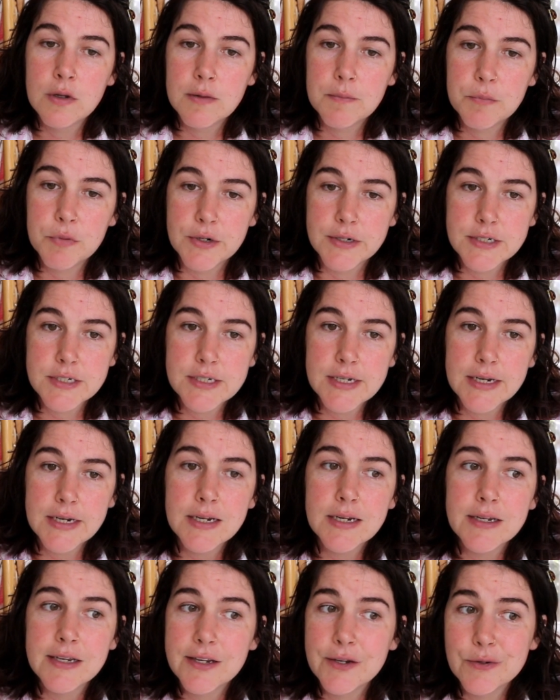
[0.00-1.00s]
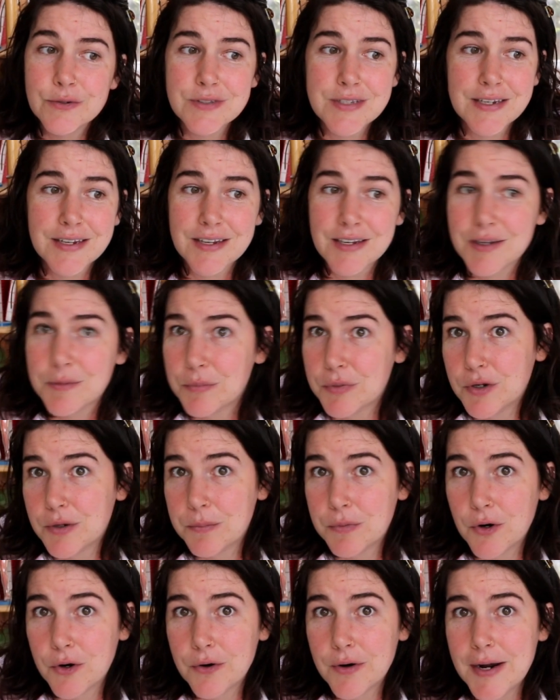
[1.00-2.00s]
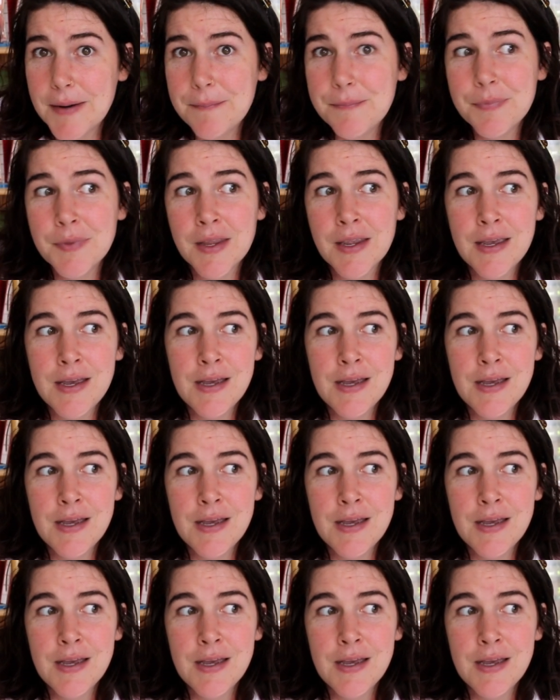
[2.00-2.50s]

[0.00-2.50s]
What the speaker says: printing using a computer program.